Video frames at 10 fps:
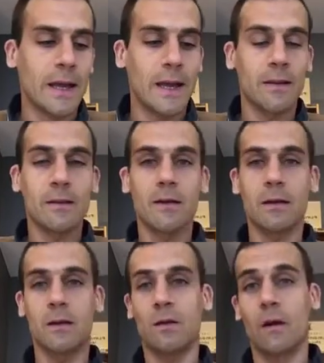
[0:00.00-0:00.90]
And
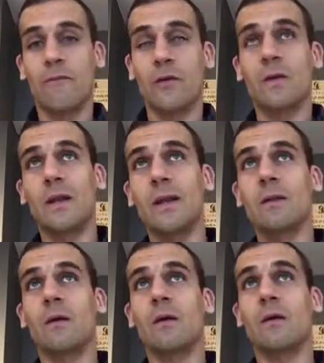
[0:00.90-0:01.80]
obviously
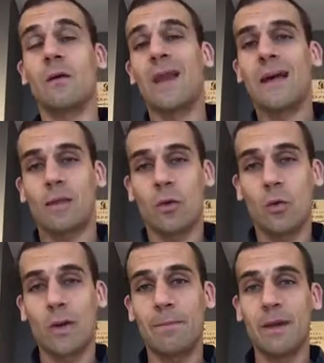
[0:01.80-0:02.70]
the last year
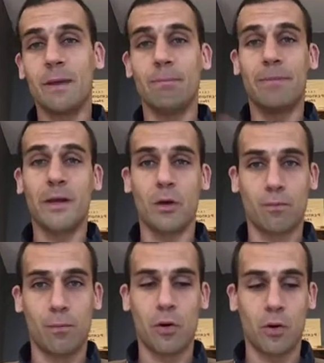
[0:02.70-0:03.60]
will be in bigger
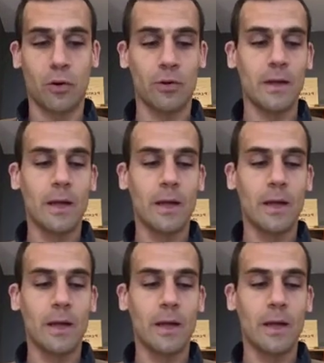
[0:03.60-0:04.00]
proportion.